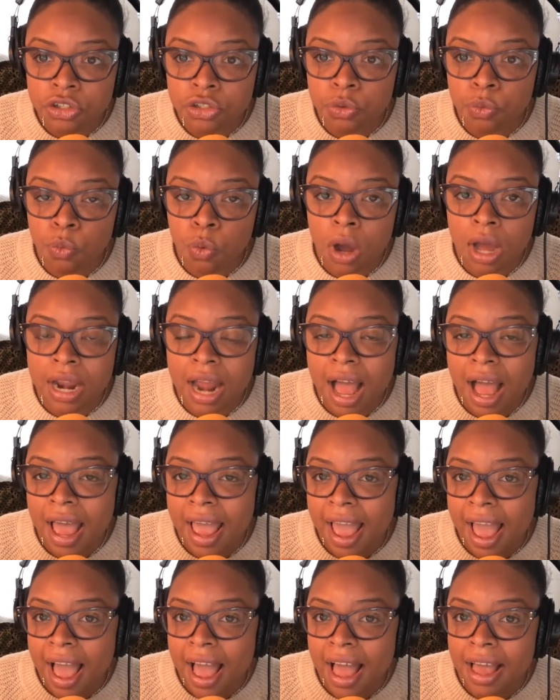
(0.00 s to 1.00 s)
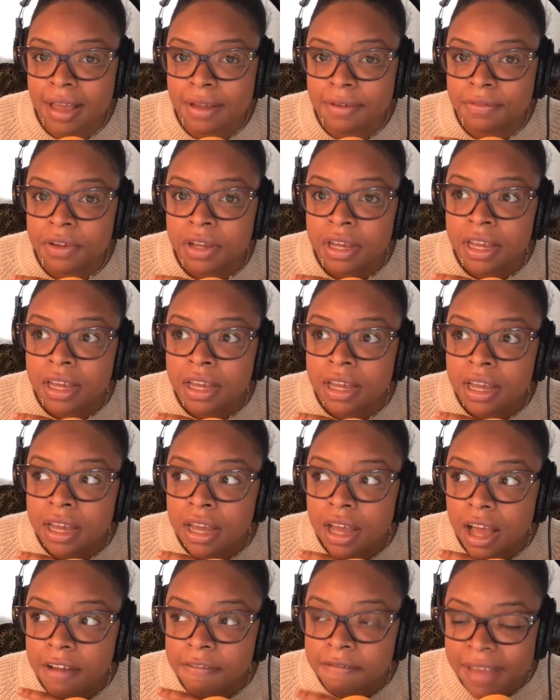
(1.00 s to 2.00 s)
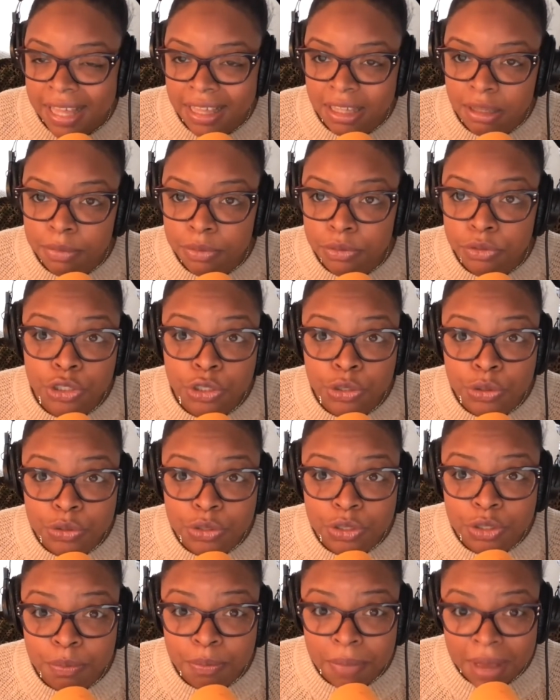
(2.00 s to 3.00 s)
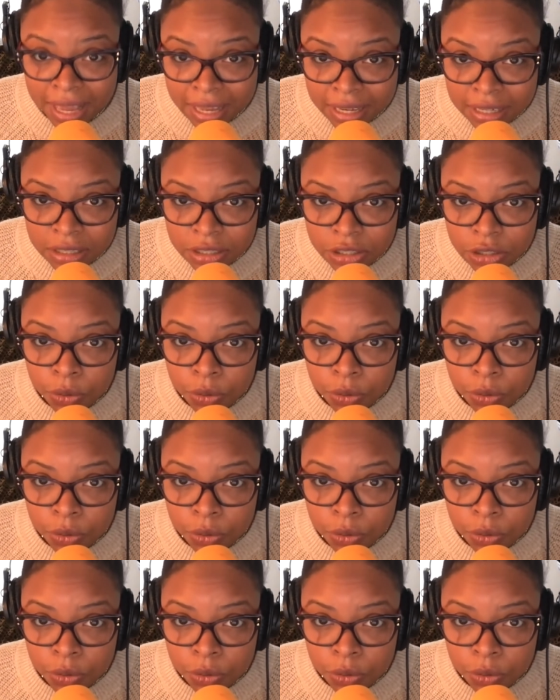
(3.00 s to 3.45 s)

what I have available to spend,